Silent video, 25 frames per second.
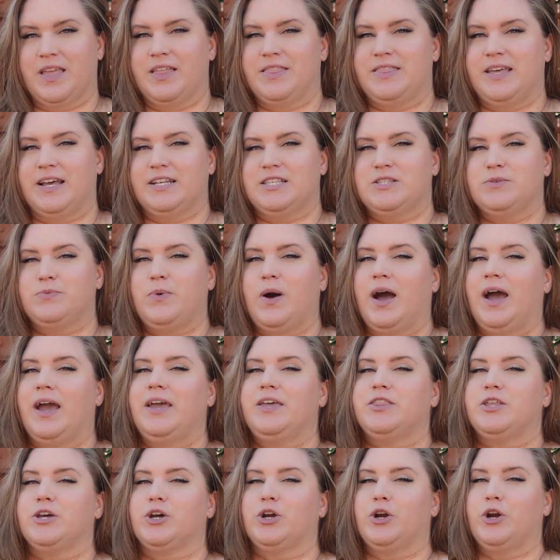That's
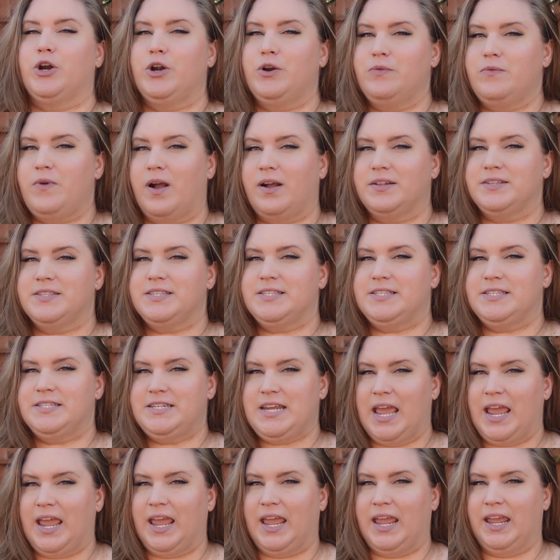why the curtain rods
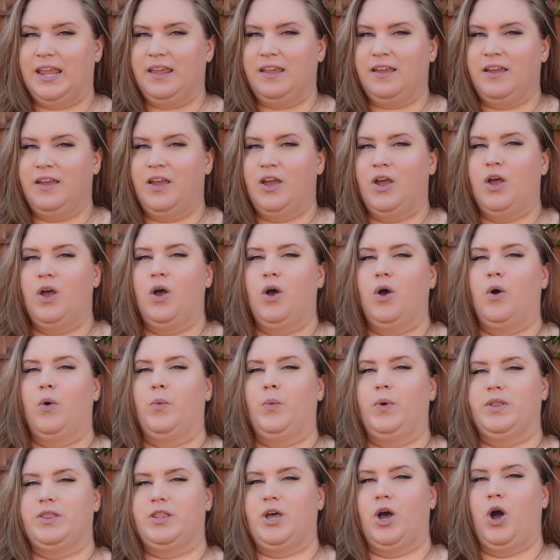stay
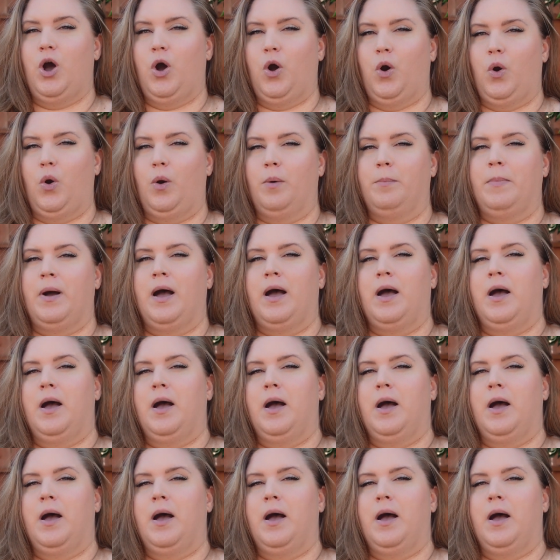with the home,